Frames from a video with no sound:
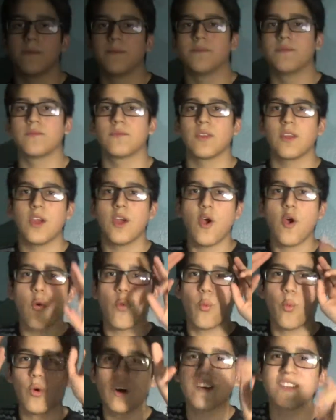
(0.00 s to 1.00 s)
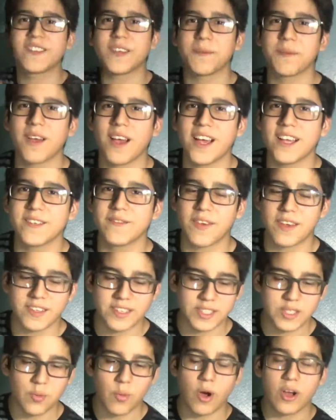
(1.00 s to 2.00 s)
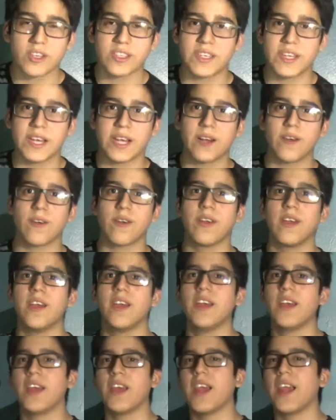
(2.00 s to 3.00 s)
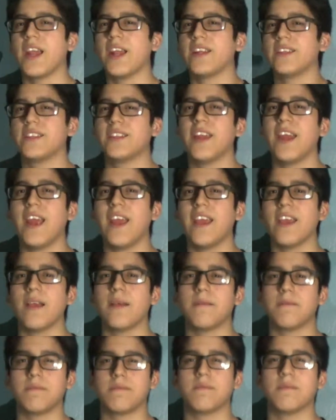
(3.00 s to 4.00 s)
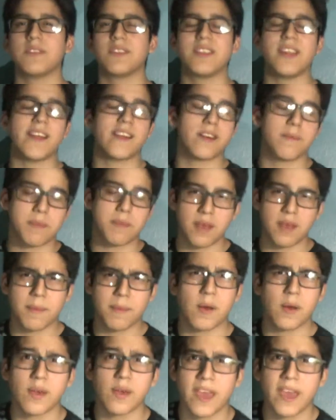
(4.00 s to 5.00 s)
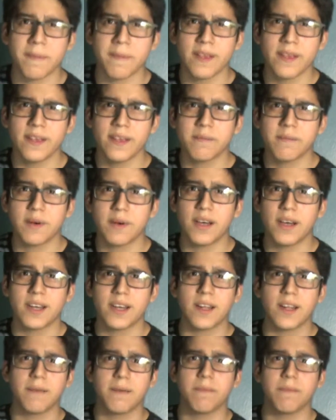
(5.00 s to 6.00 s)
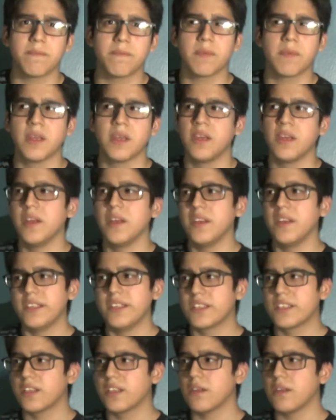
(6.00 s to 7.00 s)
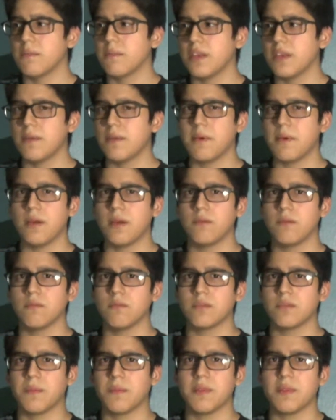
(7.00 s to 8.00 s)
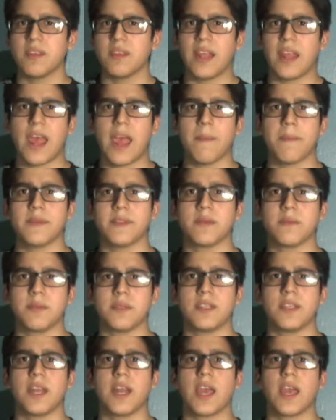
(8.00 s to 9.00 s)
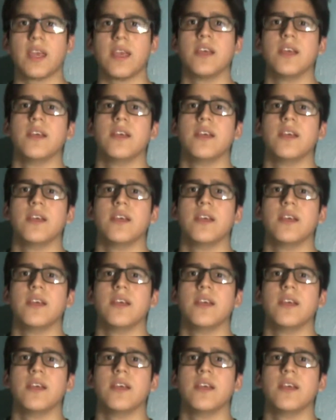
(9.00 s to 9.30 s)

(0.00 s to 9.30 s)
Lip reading: What is up, guys? Fancy Squash here, and today it's not gonna be about gaming, but it's gonna be about something that happened to me today.